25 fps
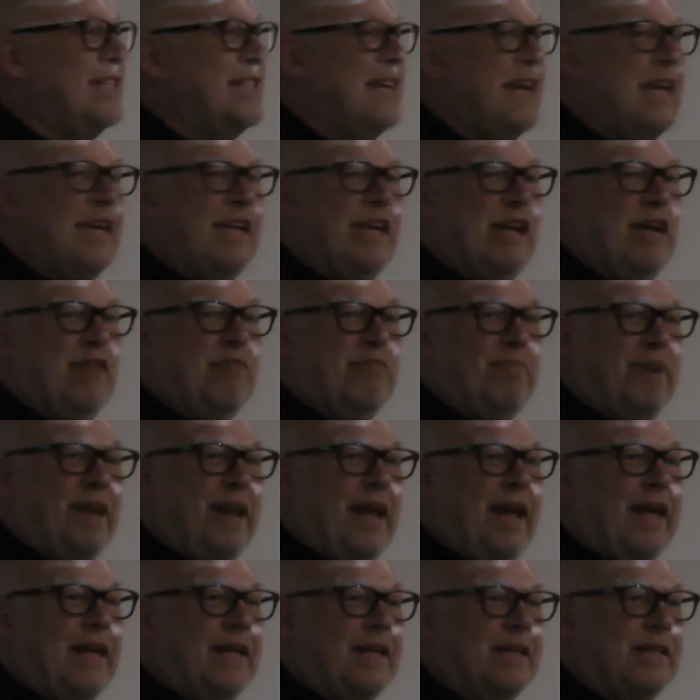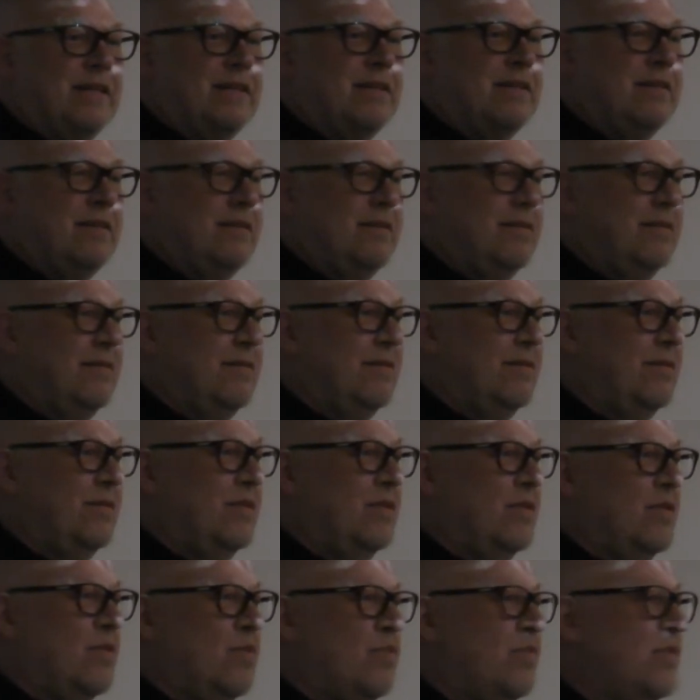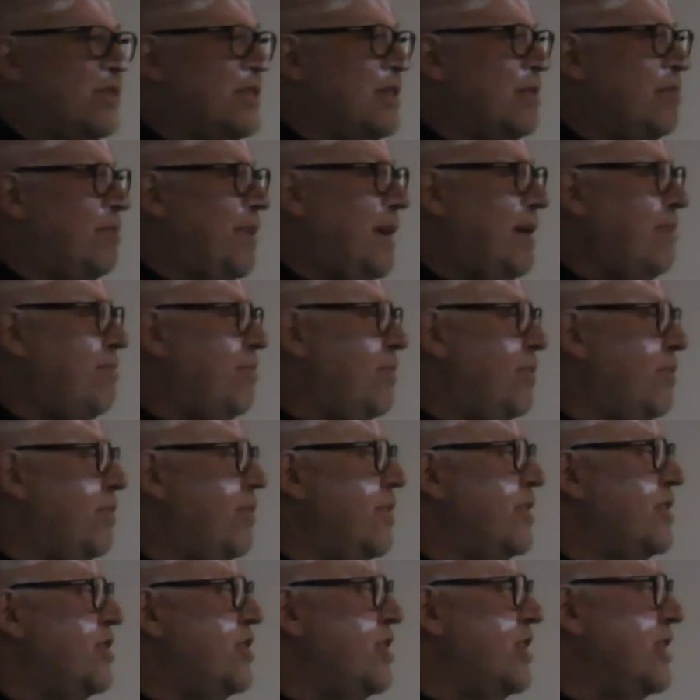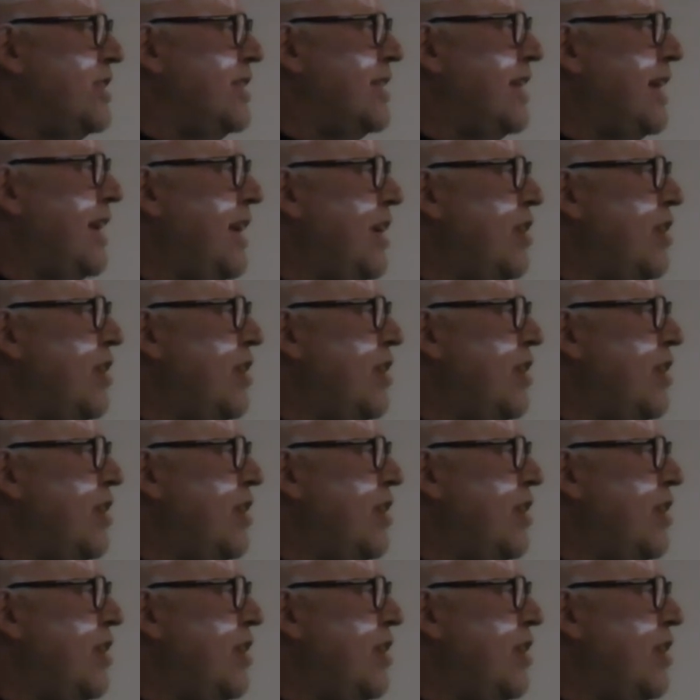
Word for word: taking place was that people were just